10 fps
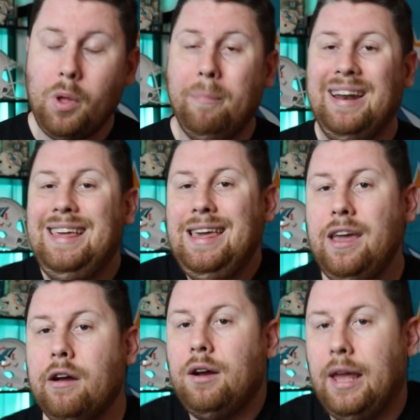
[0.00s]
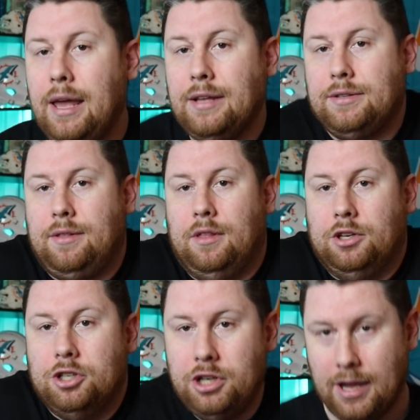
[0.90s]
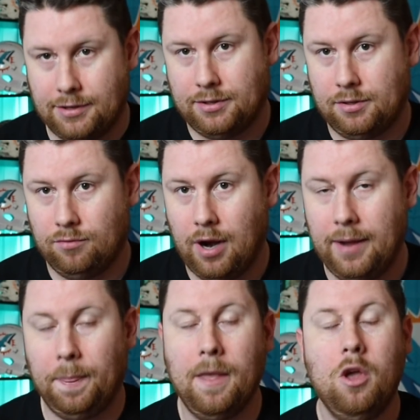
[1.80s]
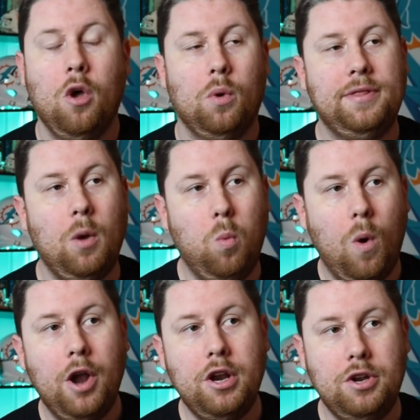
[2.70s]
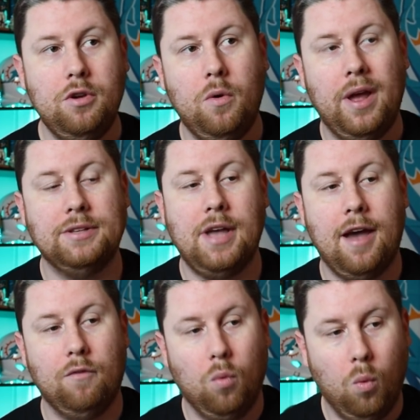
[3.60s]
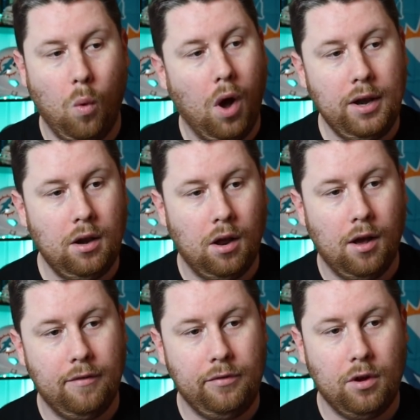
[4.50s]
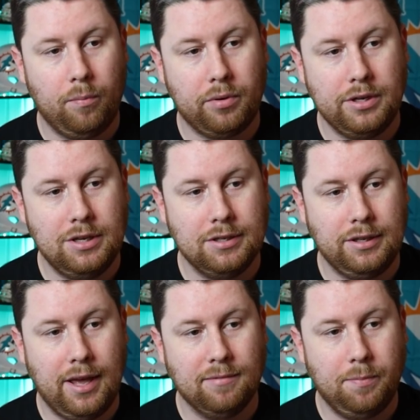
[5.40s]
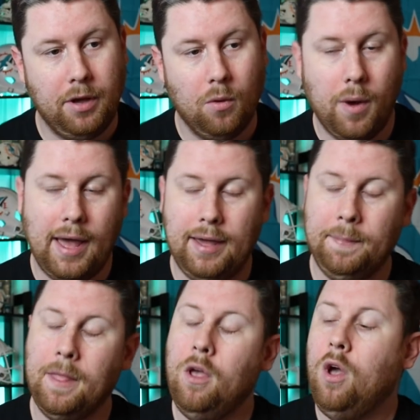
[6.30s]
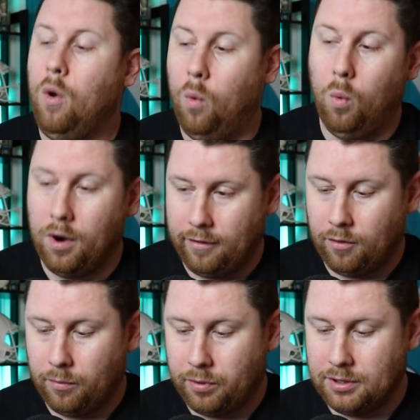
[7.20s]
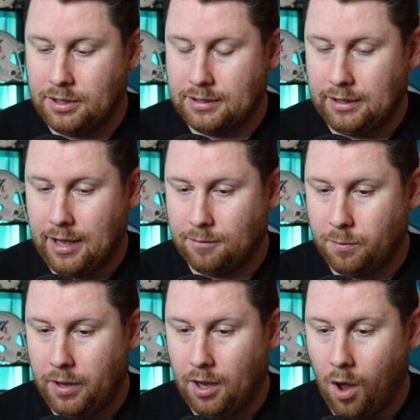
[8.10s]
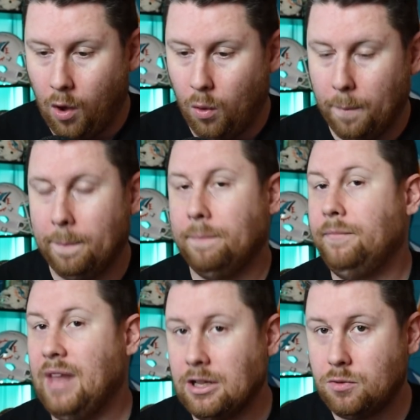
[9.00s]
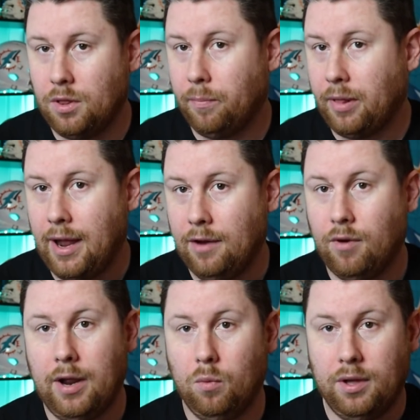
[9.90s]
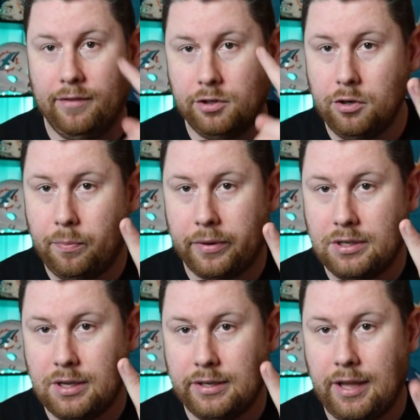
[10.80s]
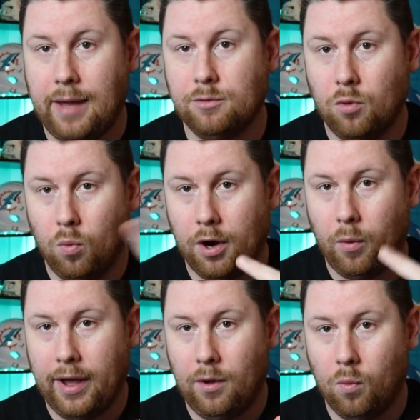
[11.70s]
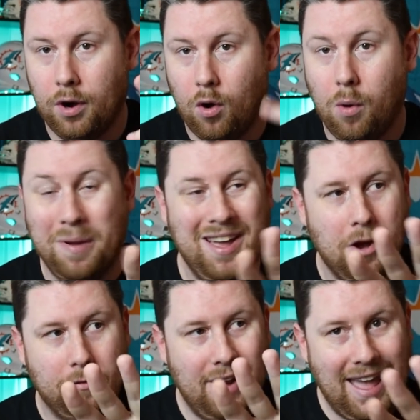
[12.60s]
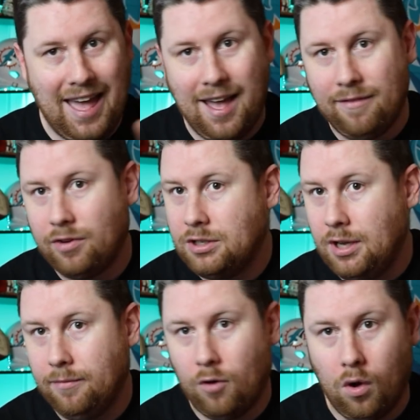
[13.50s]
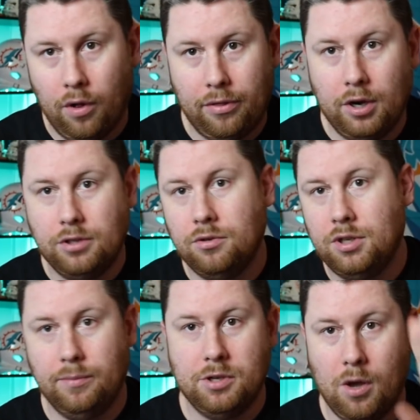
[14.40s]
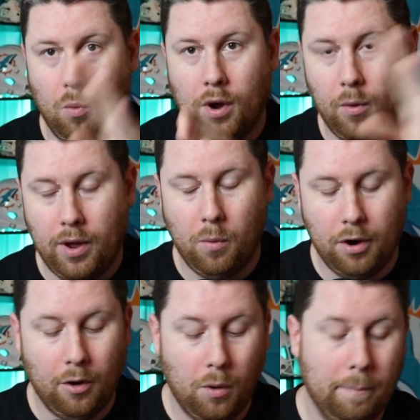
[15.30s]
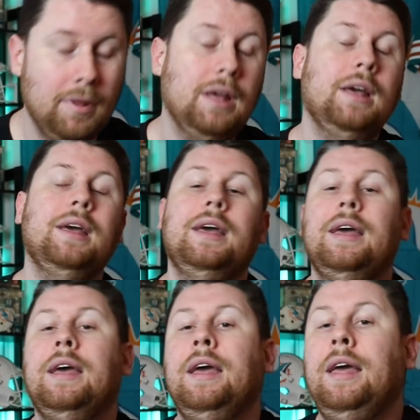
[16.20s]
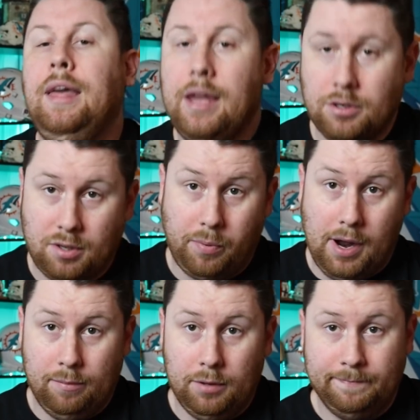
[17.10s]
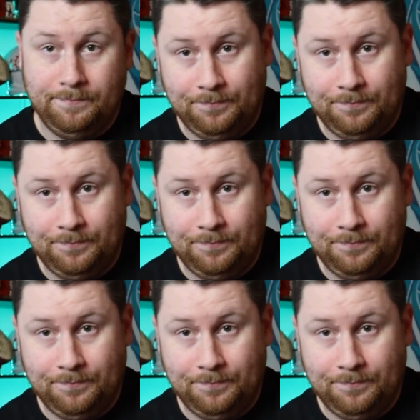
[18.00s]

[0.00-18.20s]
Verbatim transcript: But here is the gist, right? What they want to do is have one of your preseason games be away, one of your preseason games being home. That's the plan, right? We'll give you two preseason games, one away, one at home. For every team, for all thirty-two teams, you get one away, one home. Here's the problem.